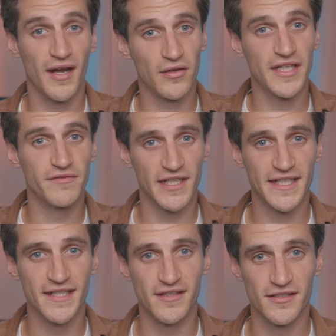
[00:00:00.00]
I'll leave a
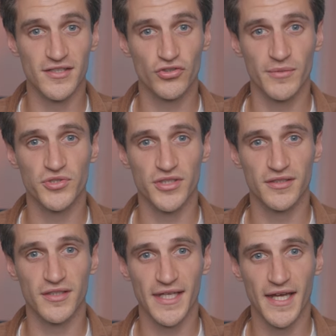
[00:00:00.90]
link in the
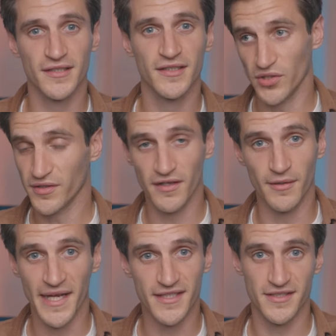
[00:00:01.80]
description again, but they're
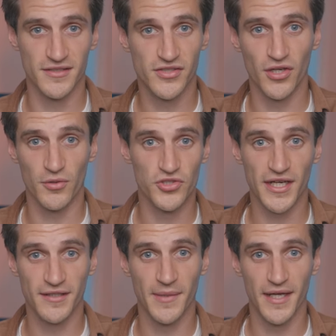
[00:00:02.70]
amazing, so go and
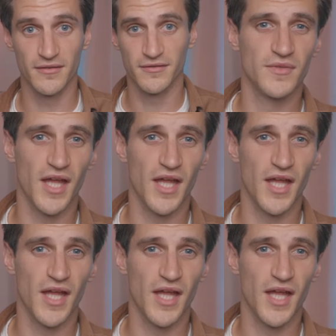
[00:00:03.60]
check them out.